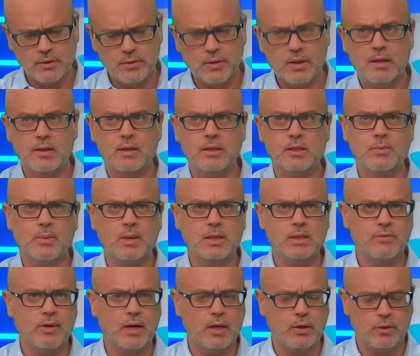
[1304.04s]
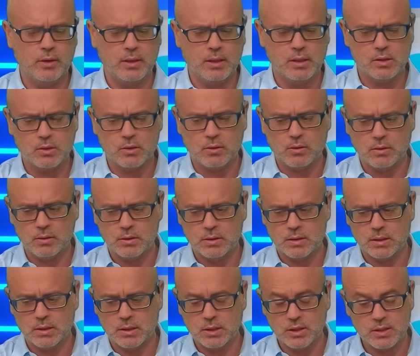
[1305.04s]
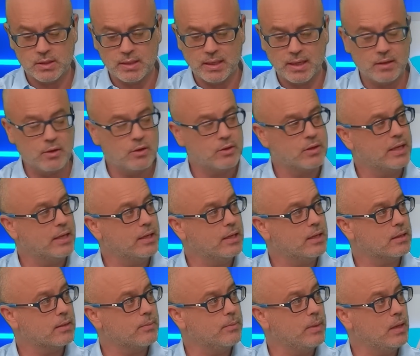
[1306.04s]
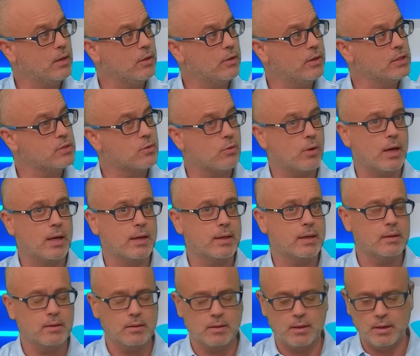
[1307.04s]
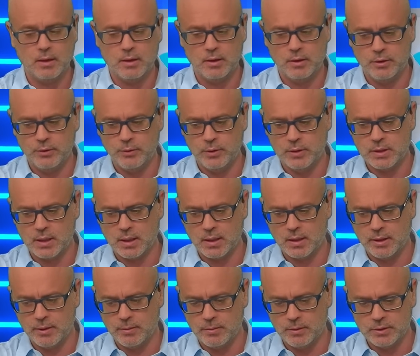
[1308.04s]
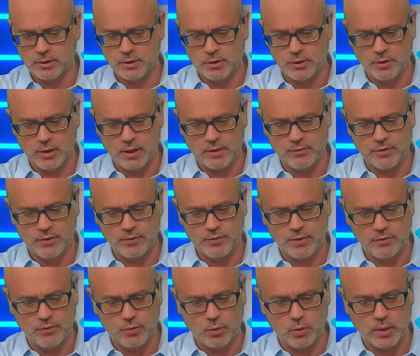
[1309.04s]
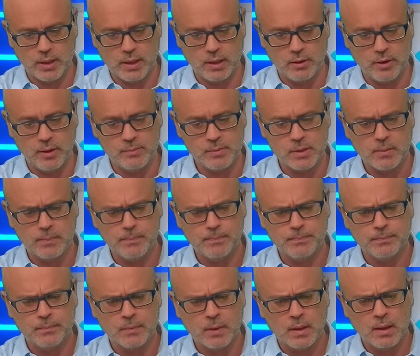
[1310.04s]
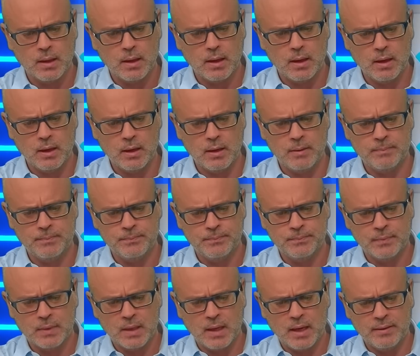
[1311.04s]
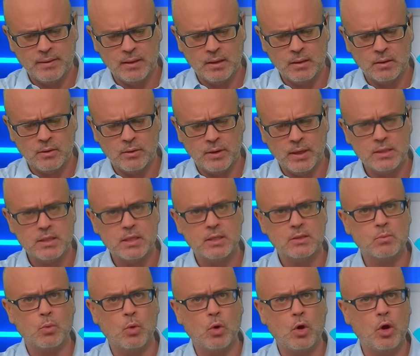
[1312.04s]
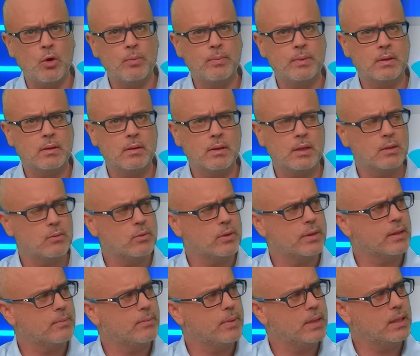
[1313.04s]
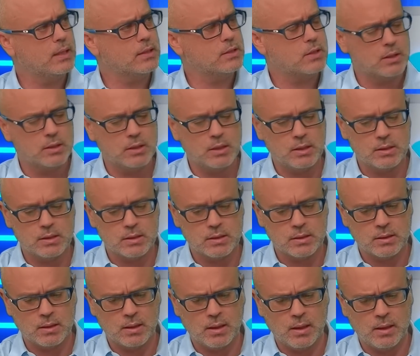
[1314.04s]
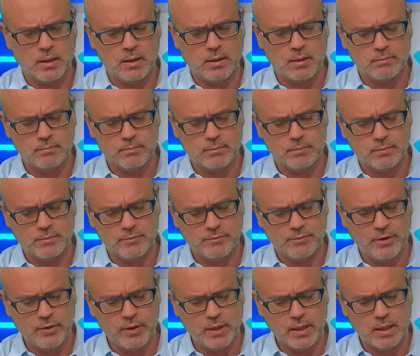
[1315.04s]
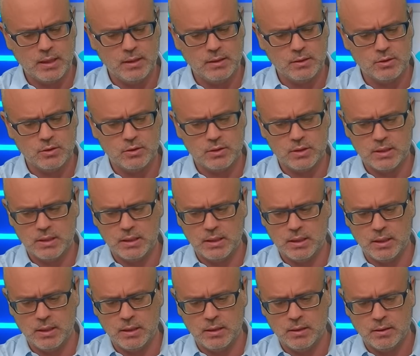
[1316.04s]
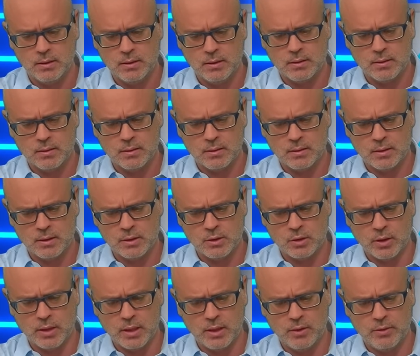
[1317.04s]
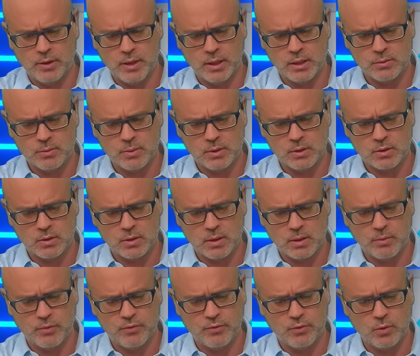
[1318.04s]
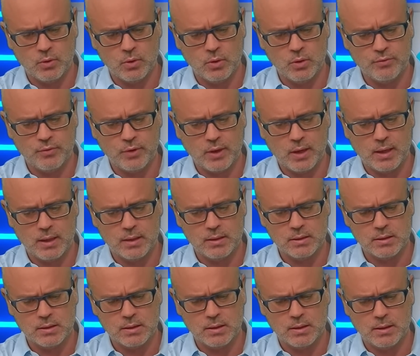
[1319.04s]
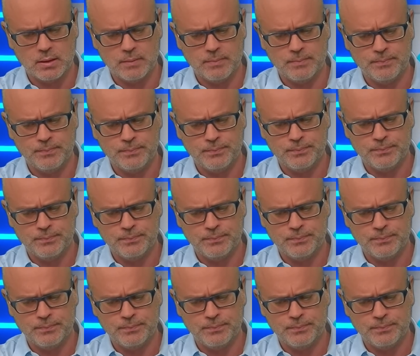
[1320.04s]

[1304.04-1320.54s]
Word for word: think there's much value in his chance. Just take note, Keagan de Melo is riding. Uh, Louis is unable to do that 54 kilograms. Um, I think the race is more open than what the betting suggests. Uh, very keen to see the jockey arrangements on number four, Look for Hans. Um,